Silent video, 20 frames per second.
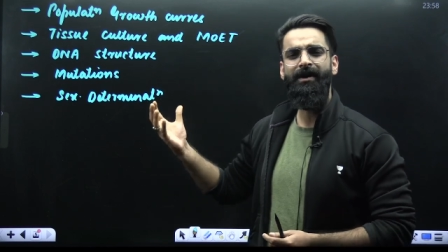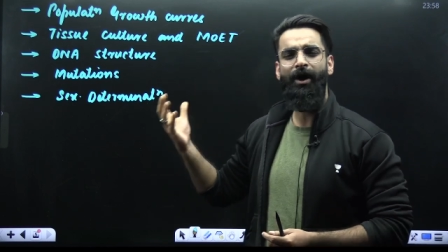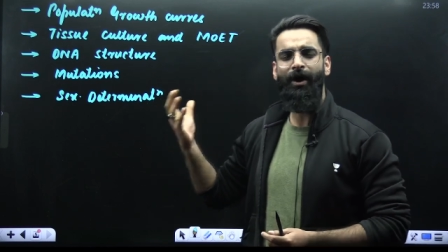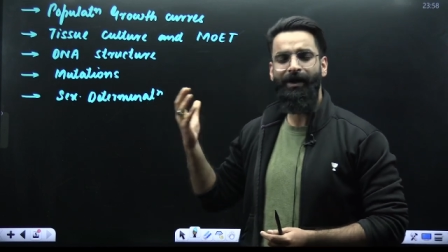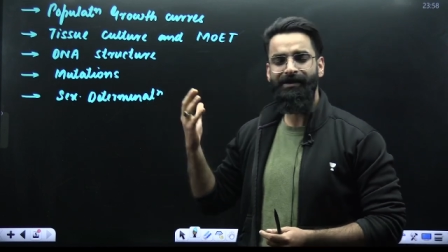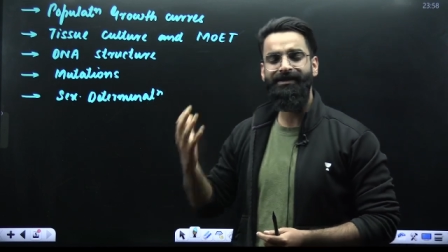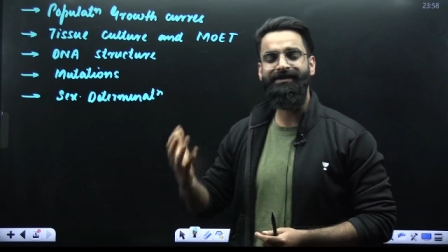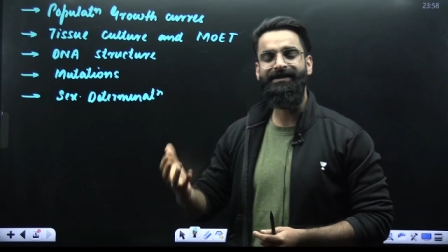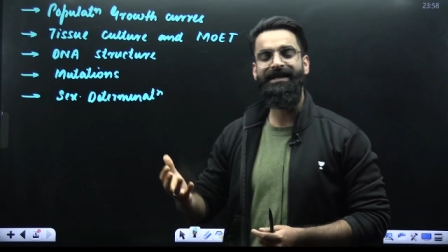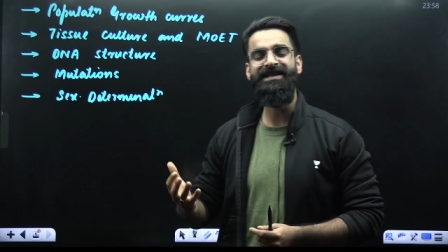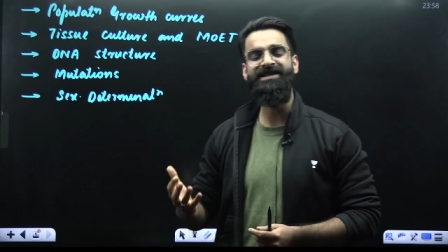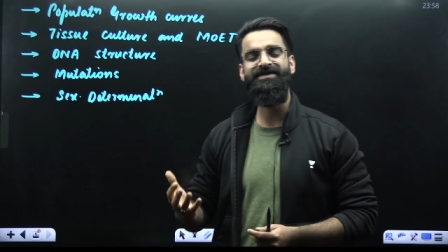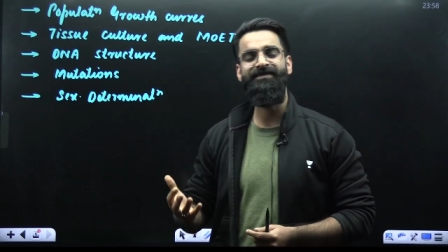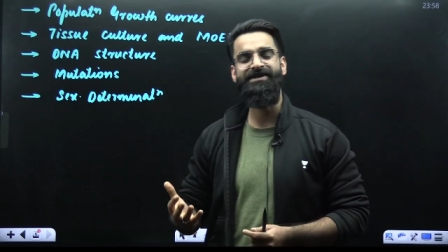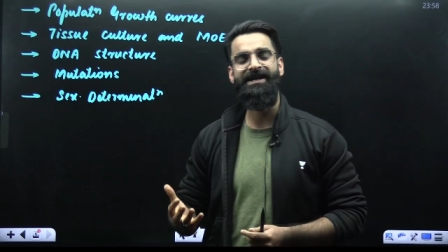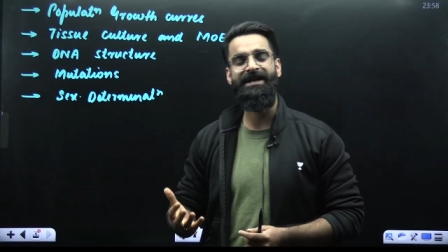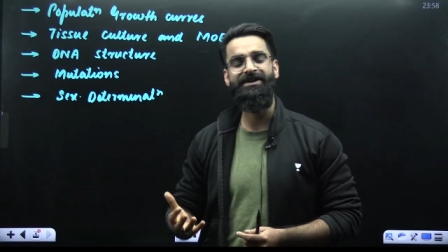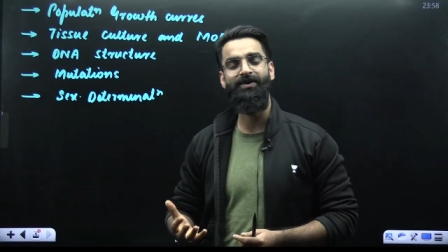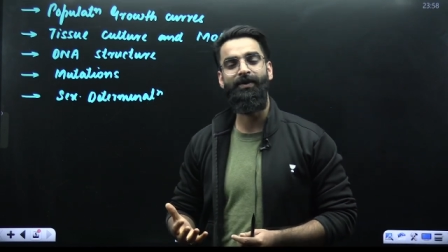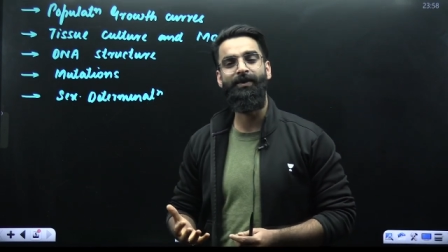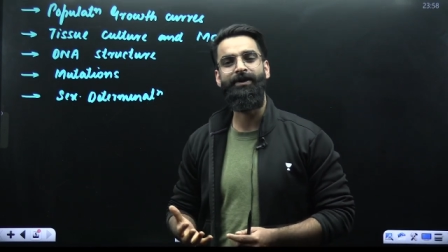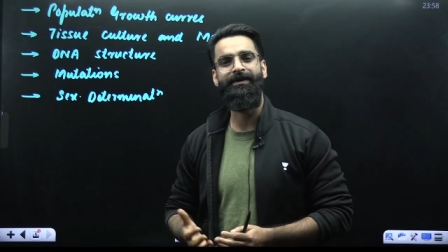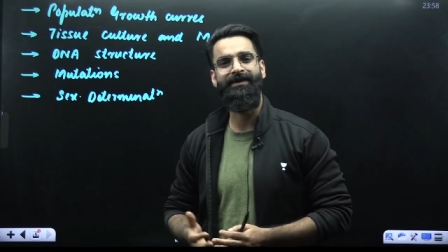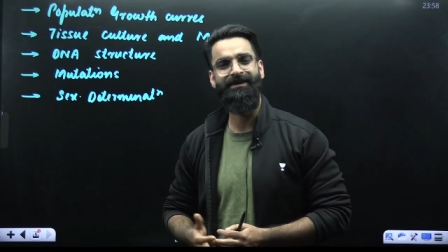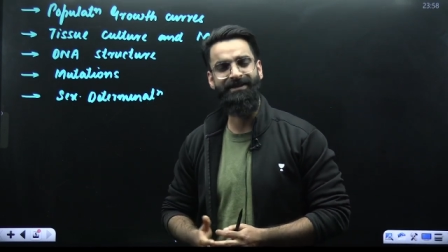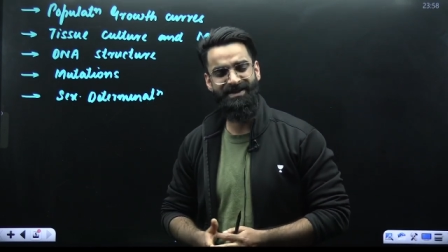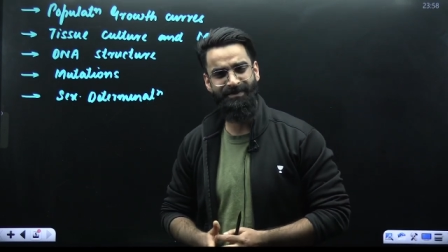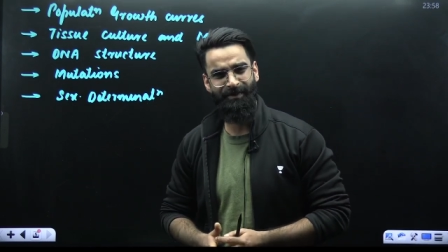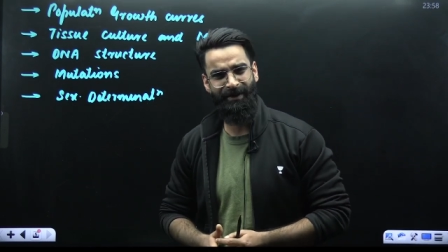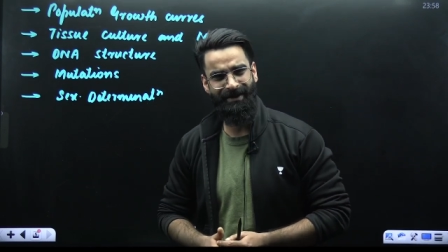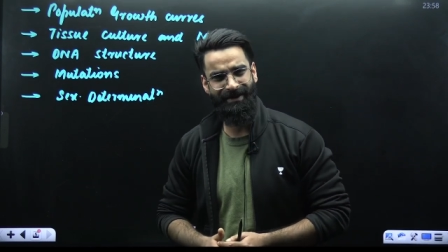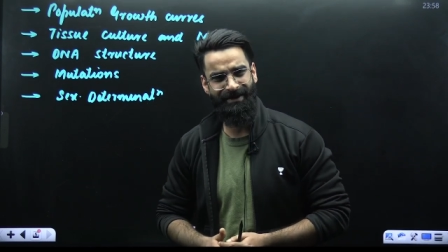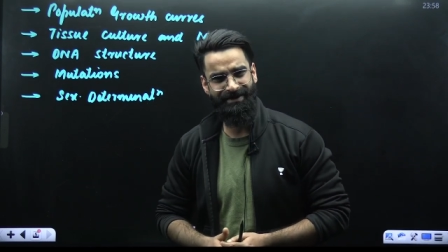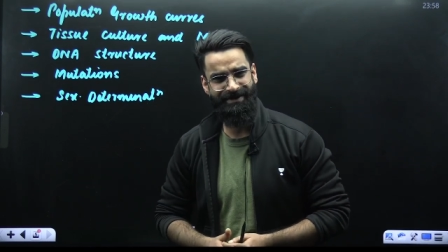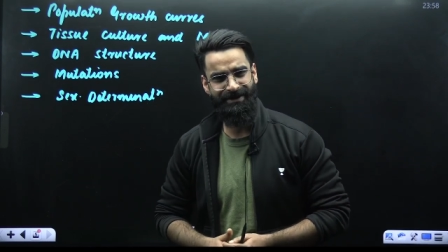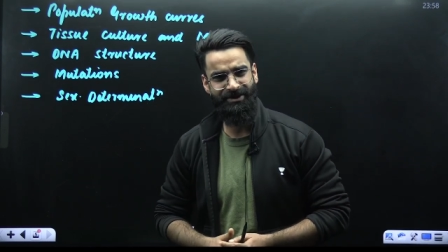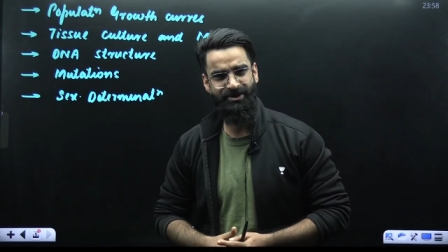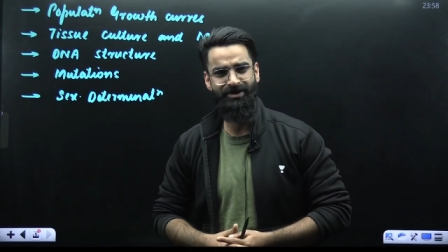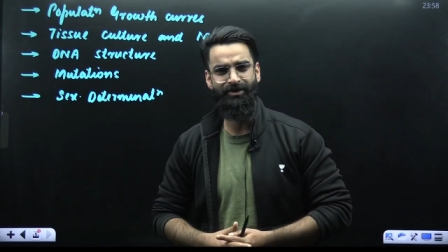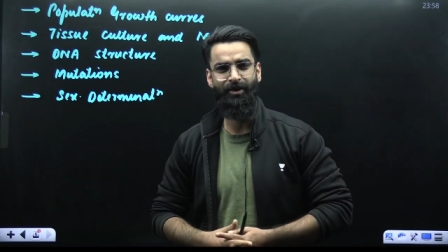all the things which I told you in this particular
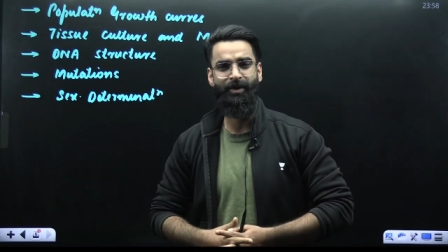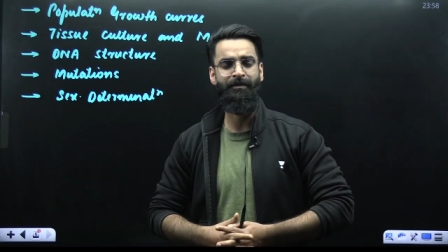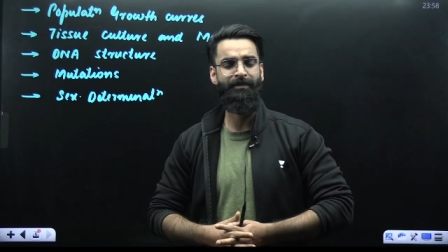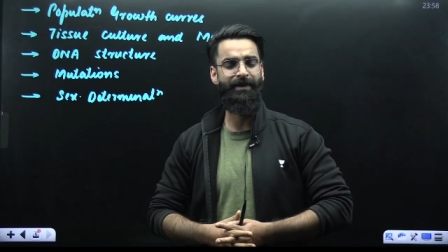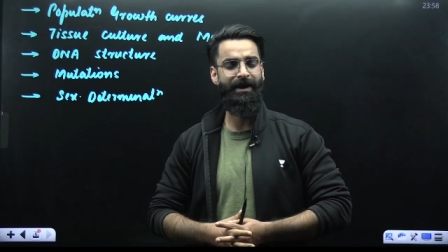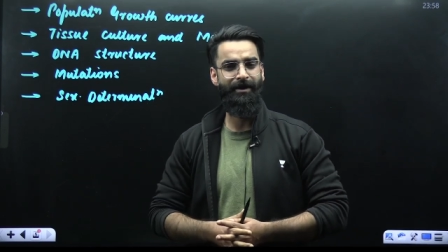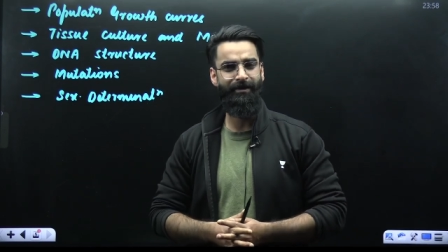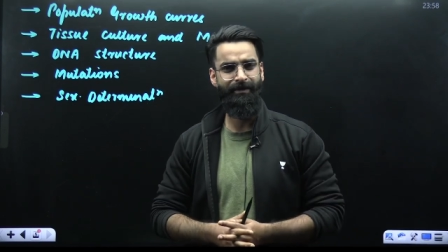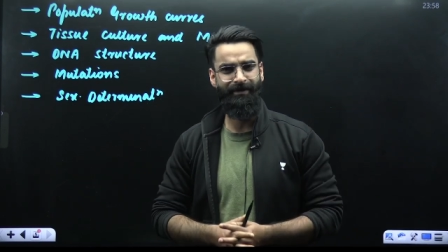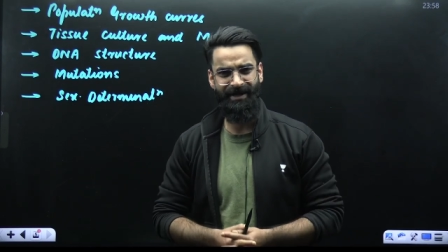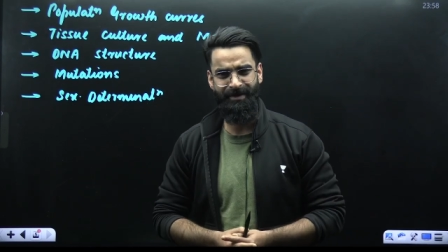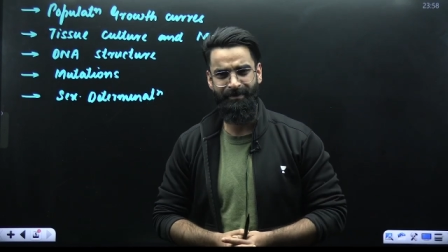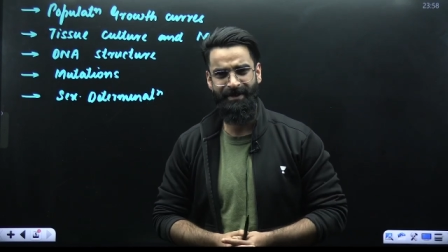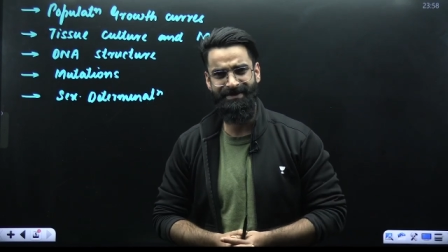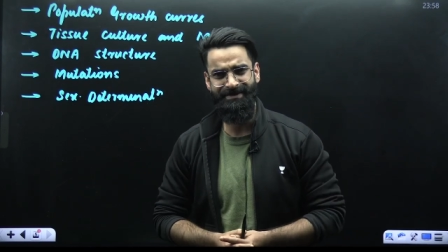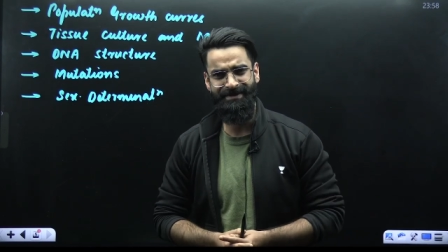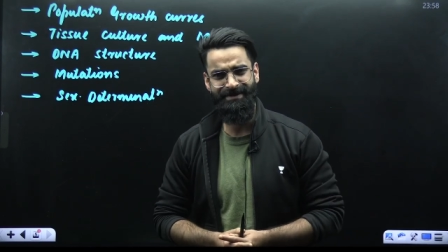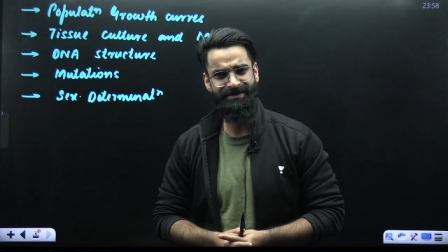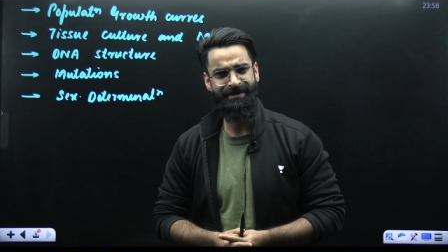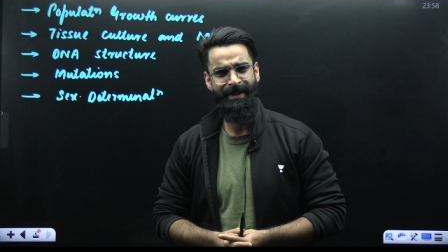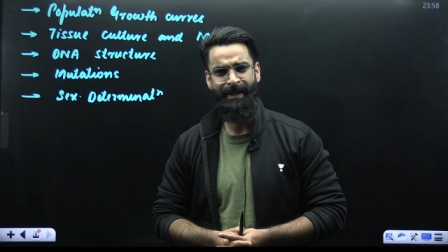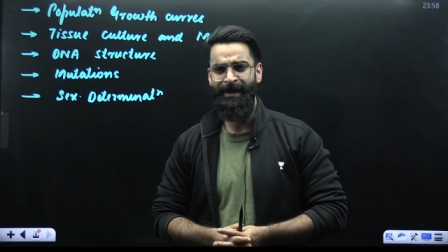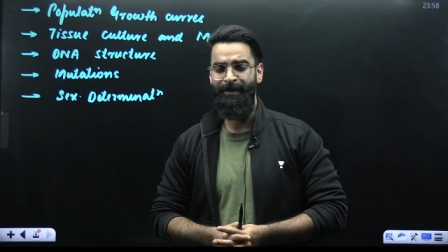session on priority basis